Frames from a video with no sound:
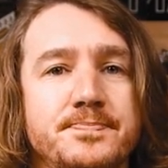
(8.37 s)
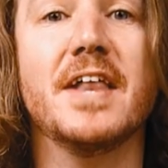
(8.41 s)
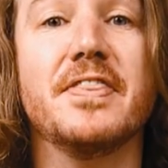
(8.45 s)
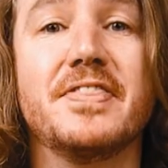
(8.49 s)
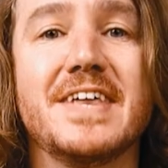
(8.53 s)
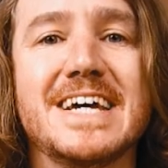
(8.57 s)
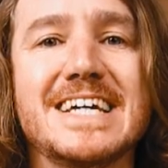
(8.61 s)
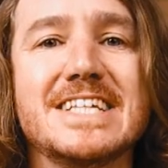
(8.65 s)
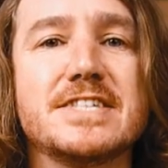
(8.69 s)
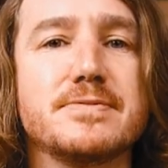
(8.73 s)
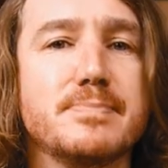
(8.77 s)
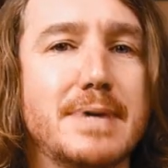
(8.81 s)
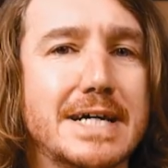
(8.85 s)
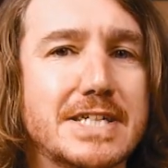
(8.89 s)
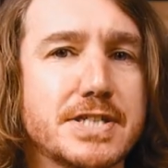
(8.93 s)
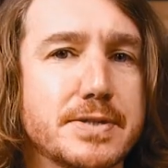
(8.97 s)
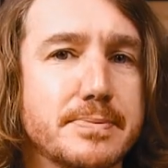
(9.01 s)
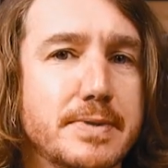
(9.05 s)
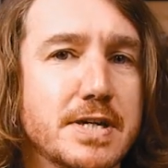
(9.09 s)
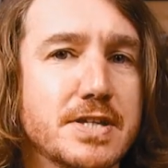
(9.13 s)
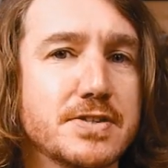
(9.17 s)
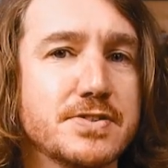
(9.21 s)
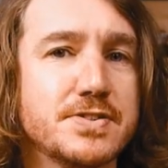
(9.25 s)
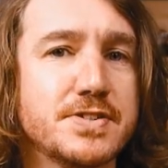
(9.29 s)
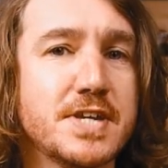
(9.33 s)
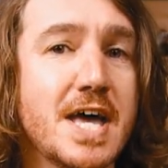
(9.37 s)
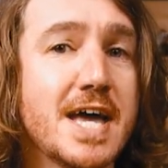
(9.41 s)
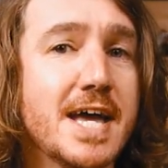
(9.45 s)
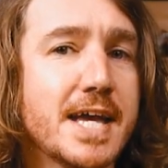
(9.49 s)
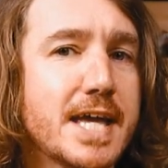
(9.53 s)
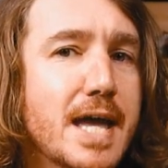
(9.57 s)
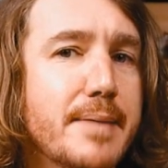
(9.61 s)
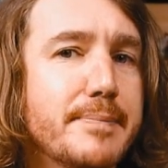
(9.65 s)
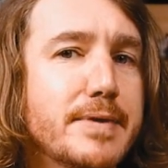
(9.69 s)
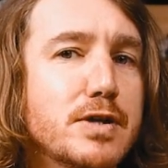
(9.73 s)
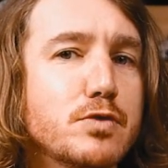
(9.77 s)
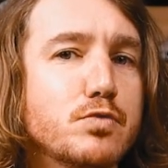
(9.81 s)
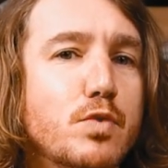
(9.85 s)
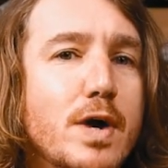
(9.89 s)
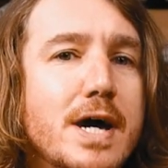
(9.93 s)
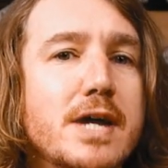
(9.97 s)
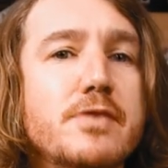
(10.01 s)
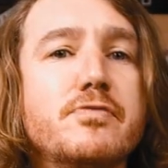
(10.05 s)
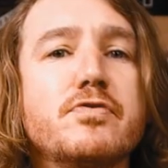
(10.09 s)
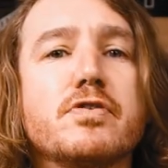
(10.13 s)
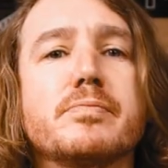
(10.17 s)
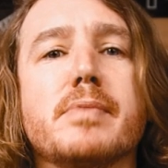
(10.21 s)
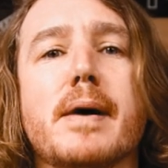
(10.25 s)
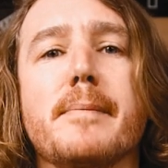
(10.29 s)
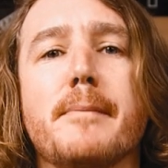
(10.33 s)
These measurements can be
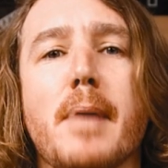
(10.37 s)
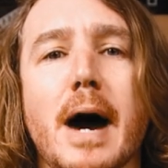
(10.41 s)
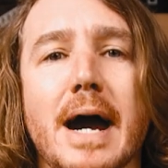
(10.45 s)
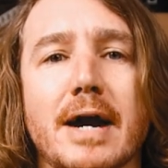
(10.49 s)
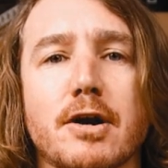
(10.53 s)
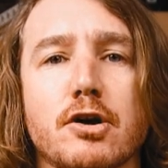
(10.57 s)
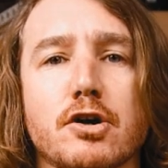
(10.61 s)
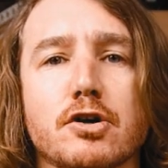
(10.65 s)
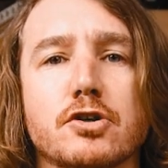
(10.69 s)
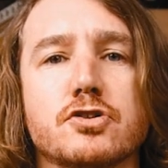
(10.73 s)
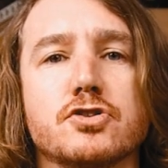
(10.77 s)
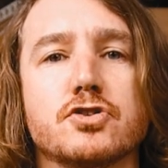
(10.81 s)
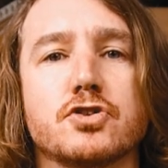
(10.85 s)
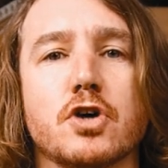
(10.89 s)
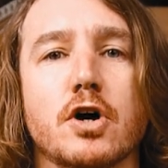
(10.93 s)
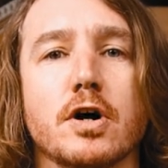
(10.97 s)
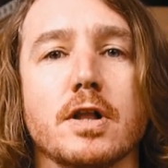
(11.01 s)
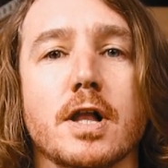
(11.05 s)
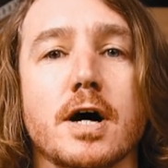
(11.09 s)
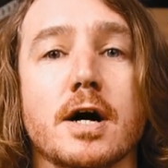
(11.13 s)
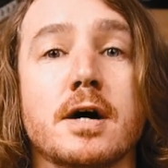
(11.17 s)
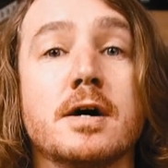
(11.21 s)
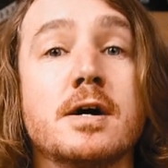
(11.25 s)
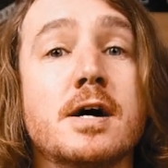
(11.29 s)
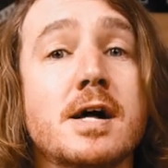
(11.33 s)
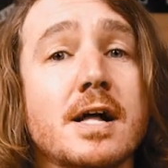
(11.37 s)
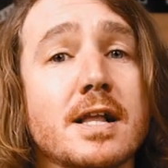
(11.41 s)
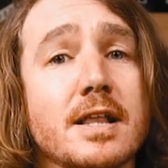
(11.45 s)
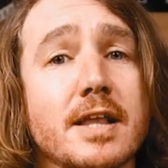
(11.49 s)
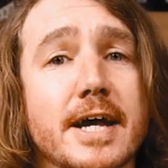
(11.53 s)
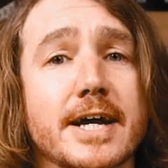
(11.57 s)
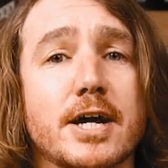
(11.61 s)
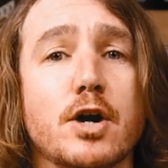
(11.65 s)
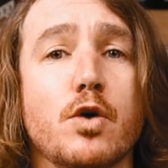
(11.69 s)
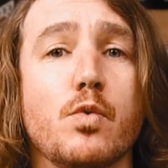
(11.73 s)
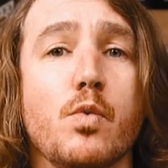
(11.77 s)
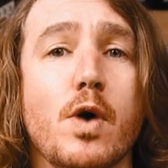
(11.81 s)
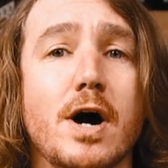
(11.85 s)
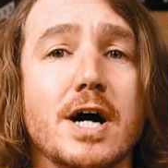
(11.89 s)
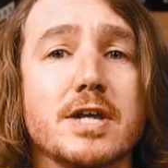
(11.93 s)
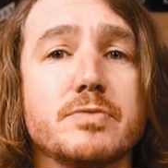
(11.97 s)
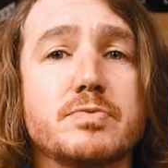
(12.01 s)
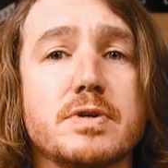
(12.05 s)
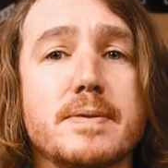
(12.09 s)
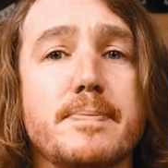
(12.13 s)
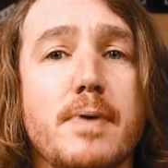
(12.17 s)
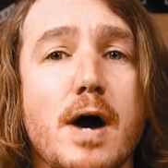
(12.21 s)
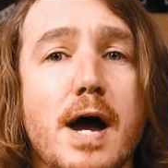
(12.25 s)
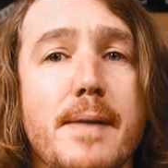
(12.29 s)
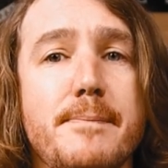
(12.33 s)
read from a microcontroller, like a
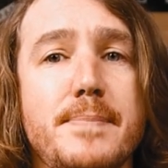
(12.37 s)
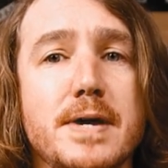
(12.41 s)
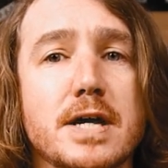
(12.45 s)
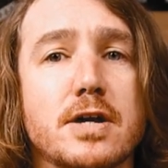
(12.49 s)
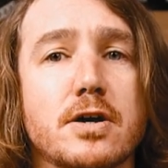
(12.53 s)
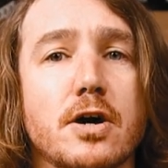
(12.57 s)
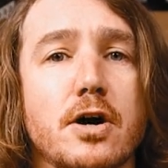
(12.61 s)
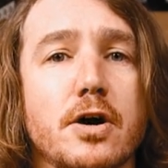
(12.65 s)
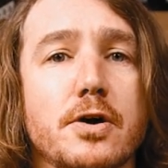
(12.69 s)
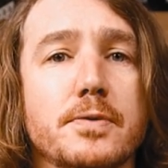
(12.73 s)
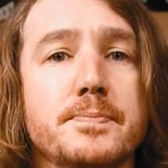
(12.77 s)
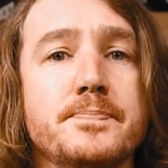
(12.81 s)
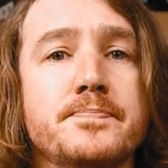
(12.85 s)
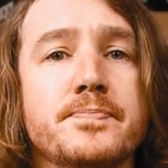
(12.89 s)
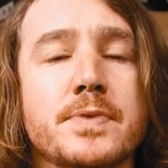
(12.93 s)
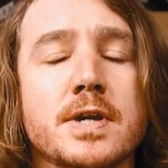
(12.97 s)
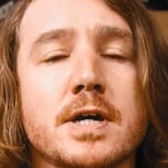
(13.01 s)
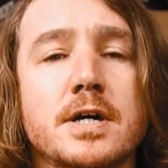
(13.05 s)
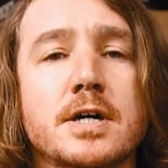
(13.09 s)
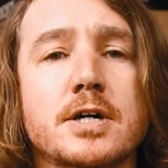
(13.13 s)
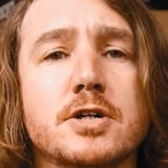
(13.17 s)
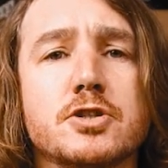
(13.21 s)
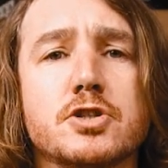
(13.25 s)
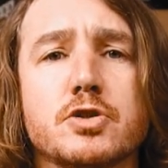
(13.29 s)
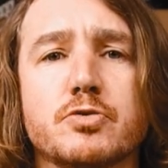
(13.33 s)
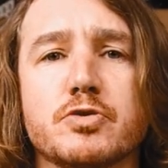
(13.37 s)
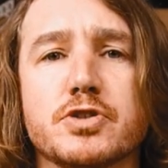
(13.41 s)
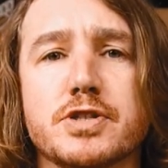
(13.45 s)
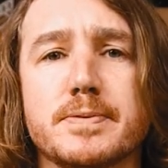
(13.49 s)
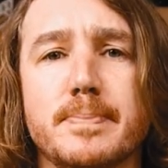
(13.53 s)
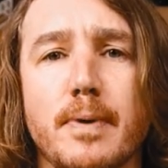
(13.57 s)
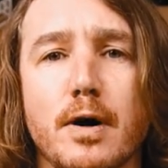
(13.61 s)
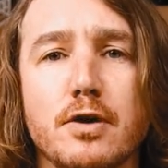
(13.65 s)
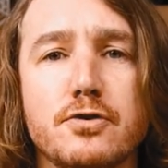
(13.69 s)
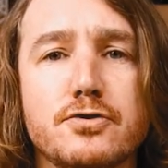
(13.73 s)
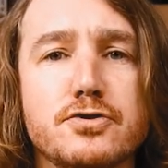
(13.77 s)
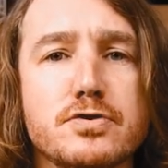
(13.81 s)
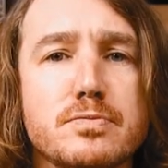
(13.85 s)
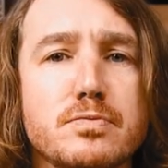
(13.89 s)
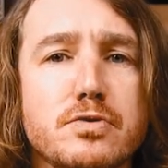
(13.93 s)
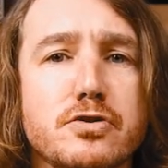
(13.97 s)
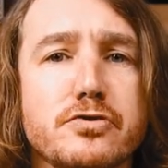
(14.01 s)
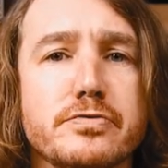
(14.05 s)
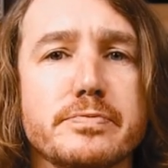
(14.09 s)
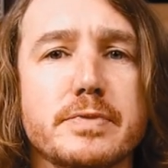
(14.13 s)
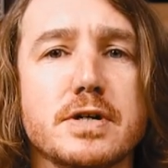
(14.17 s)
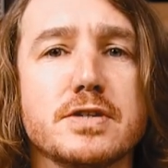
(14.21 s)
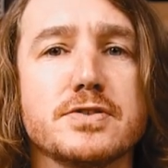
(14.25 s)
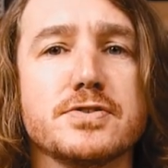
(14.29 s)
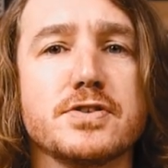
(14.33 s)
Raspberry Pi Pico, to respond to
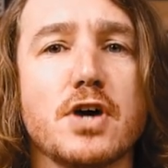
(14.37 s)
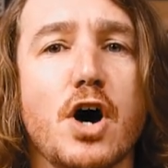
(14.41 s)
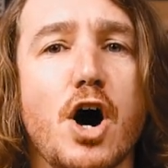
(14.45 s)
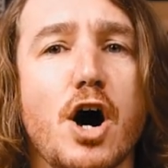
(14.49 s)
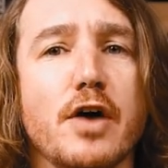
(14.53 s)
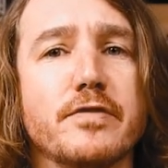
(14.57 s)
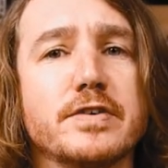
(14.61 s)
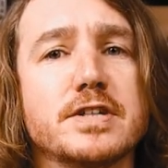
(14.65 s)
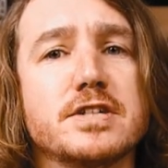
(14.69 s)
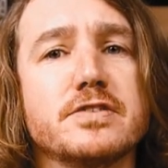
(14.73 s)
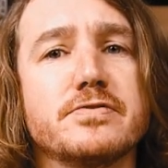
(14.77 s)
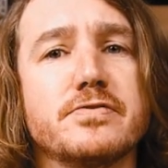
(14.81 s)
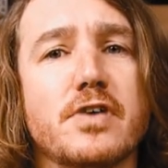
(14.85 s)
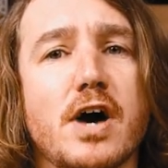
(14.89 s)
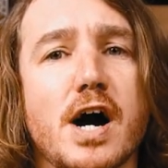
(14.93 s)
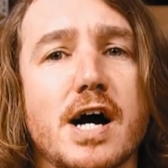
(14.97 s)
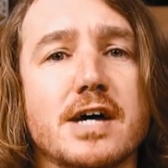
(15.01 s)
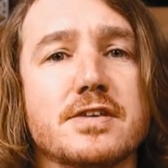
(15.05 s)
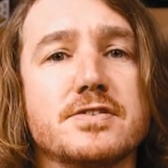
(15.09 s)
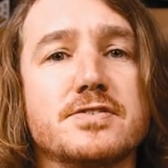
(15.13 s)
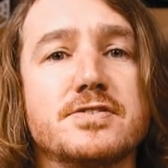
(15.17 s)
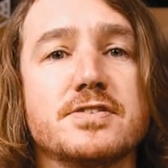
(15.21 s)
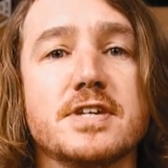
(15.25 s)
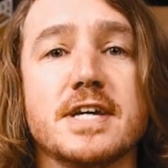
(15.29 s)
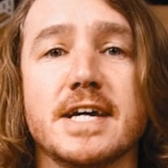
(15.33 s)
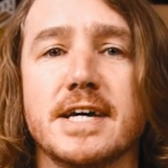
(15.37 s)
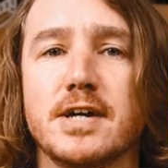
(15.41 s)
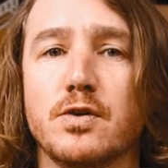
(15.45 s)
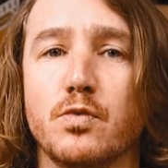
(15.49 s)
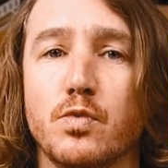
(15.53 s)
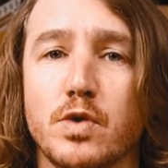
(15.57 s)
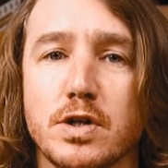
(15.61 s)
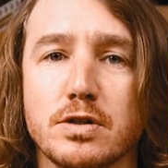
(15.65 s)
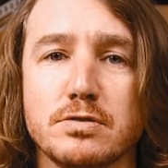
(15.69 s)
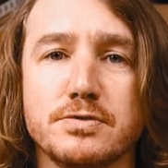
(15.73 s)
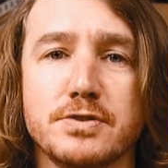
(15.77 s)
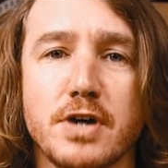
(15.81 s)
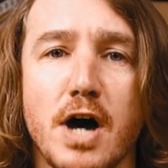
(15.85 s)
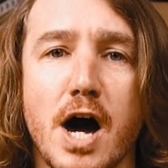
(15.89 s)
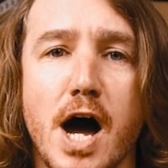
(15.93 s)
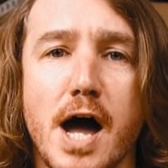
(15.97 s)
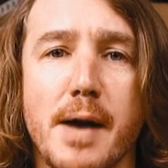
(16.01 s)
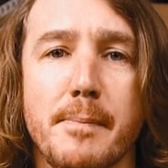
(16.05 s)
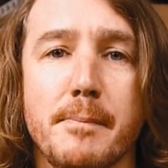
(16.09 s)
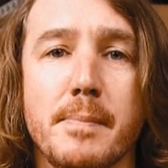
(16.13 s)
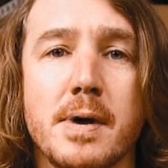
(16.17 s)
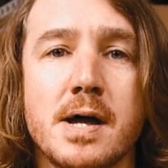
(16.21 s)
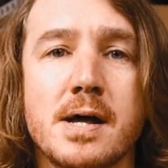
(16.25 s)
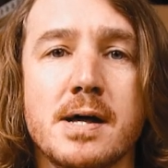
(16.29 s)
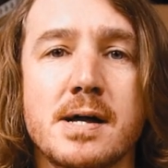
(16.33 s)
movements of a device in real
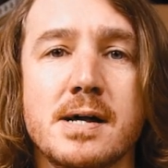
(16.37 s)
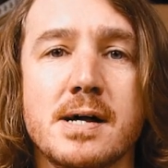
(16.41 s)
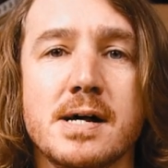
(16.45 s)
time,